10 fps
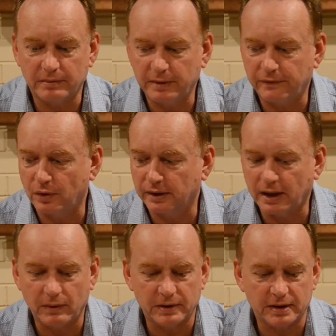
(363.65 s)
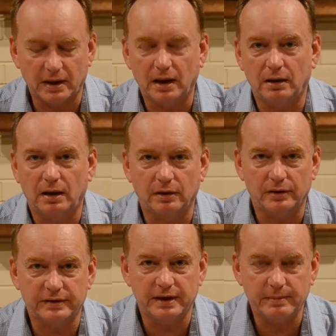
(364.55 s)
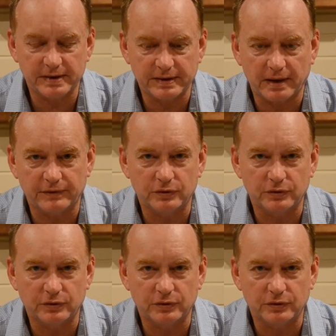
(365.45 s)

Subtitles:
before I go into a lot deeper stuff